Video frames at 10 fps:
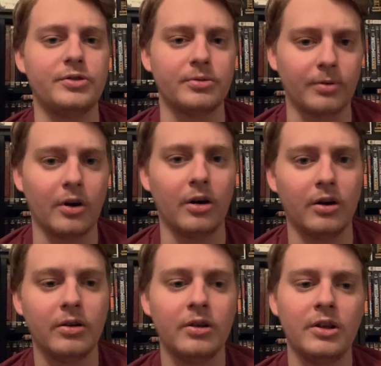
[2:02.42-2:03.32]
draw
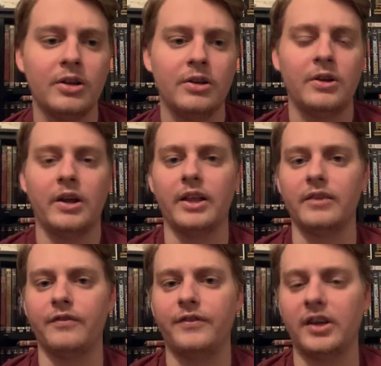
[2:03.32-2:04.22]
and the
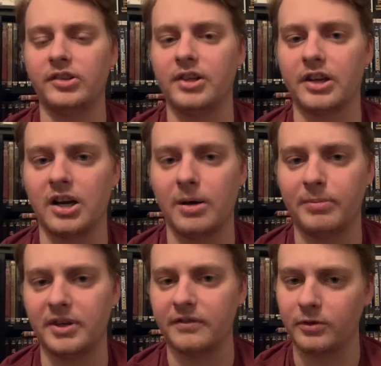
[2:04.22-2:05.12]
face of the
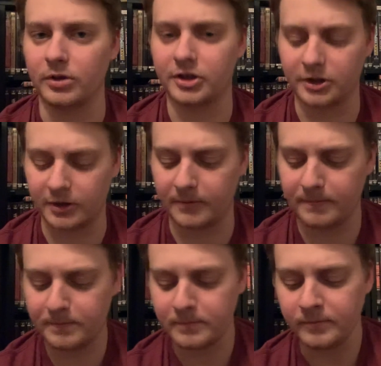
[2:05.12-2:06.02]
company for sure.
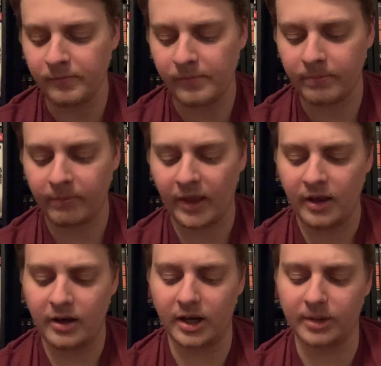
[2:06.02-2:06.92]

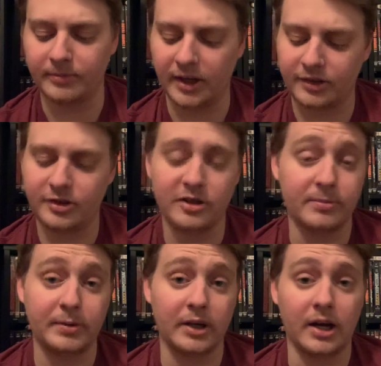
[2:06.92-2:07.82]
Next, you
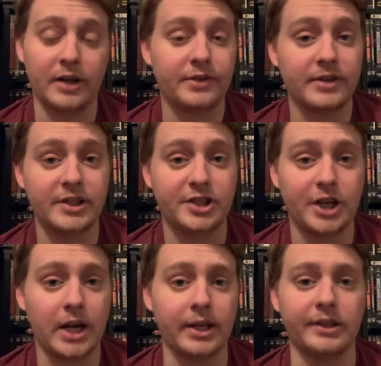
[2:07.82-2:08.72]
could put Andre the
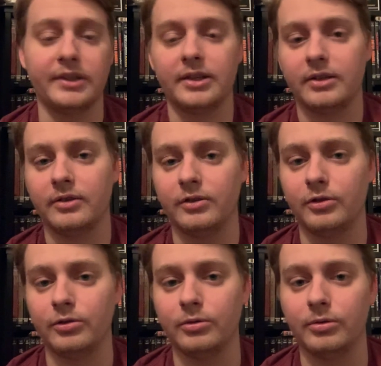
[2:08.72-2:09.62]
Giant,
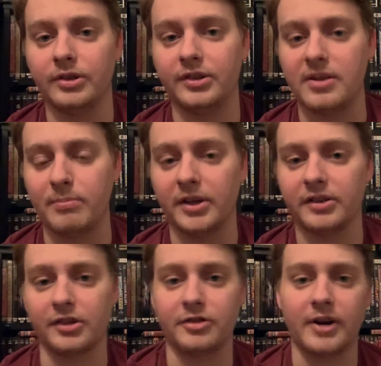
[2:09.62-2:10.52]
who is the
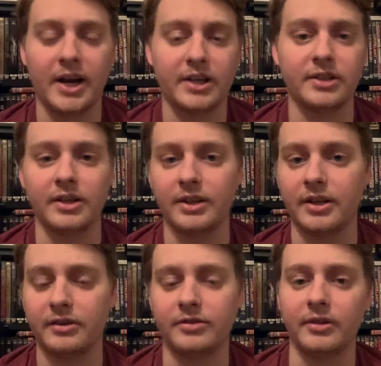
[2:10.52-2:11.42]
biggest attraction in the
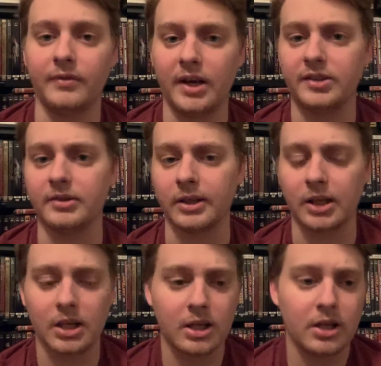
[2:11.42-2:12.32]
history of wrestling.
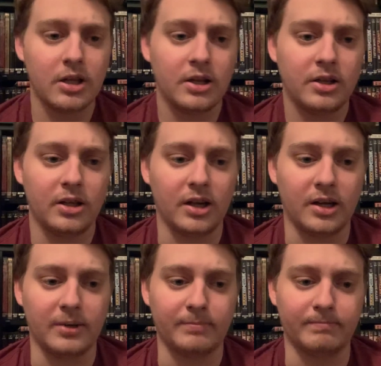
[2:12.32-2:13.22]

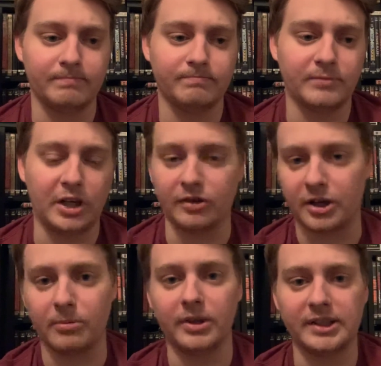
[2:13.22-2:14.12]
I don't
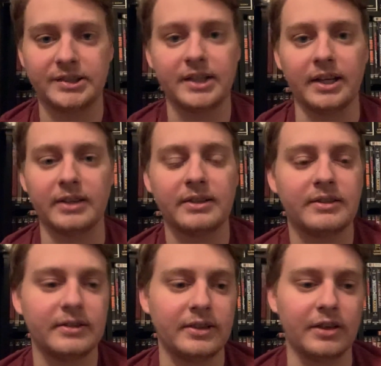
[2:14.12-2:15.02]
care what you say.
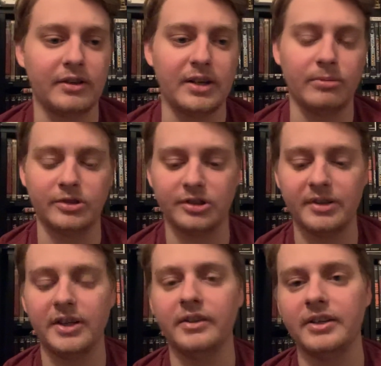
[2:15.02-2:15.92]
He was
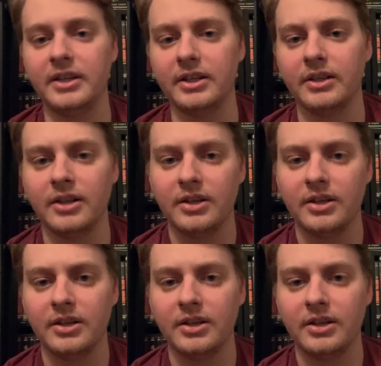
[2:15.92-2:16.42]
literally